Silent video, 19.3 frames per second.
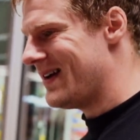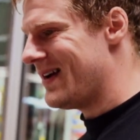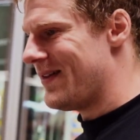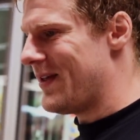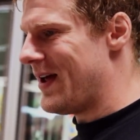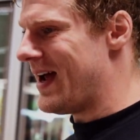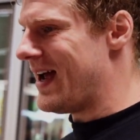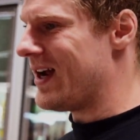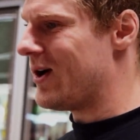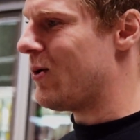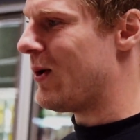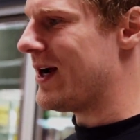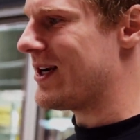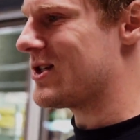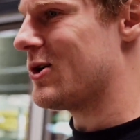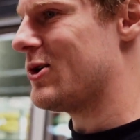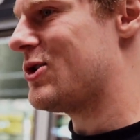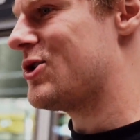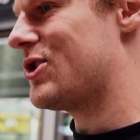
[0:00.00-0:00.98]
the egg
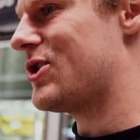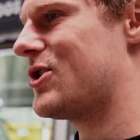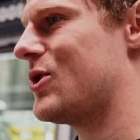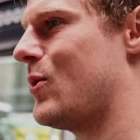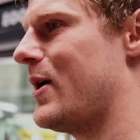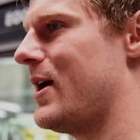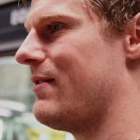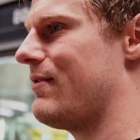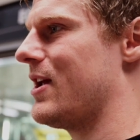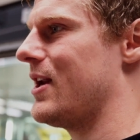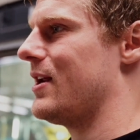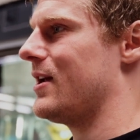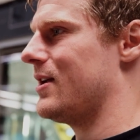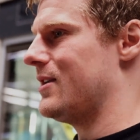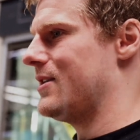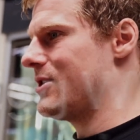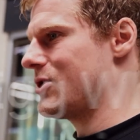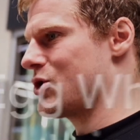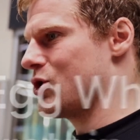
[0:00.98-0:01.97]
whites are just a way of getting
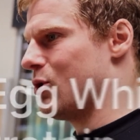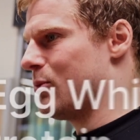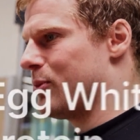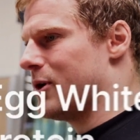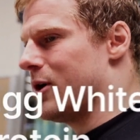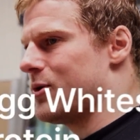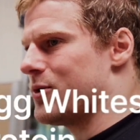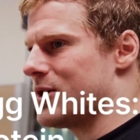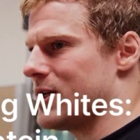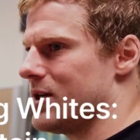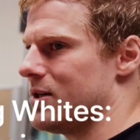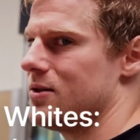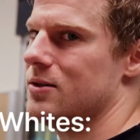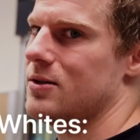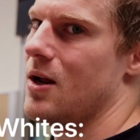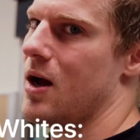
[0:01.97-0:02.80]
an additional protein,